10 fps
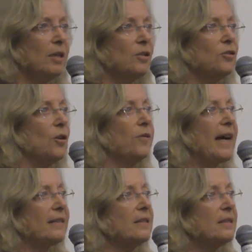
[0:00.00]
So
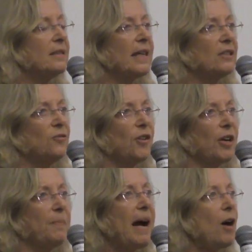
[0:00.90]
that's, that's
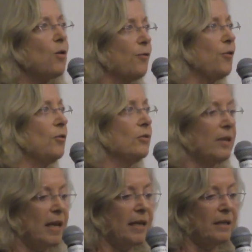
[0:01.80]
very powerful.
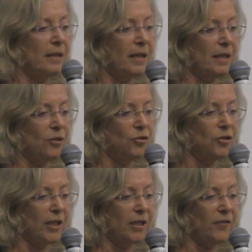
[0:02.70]
And, and you should
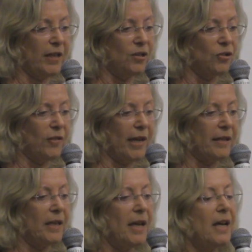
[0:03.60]
take advantage of
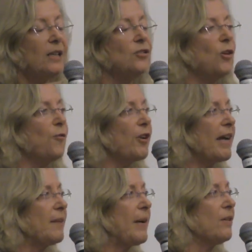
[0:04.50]
that. Don't
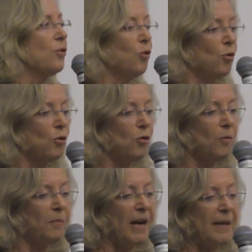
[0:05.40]
forget about
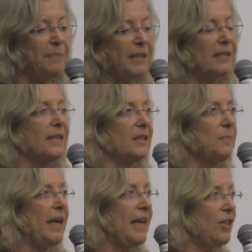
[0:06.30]
Google My Business
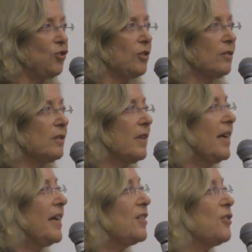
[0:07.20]
Pages.
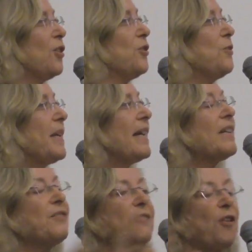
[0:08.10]
So you may not
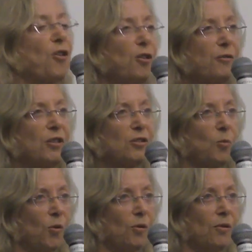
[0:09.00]
even have heard of this
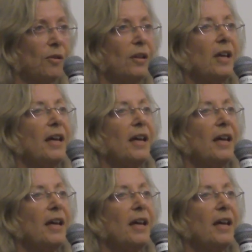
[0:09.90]
word,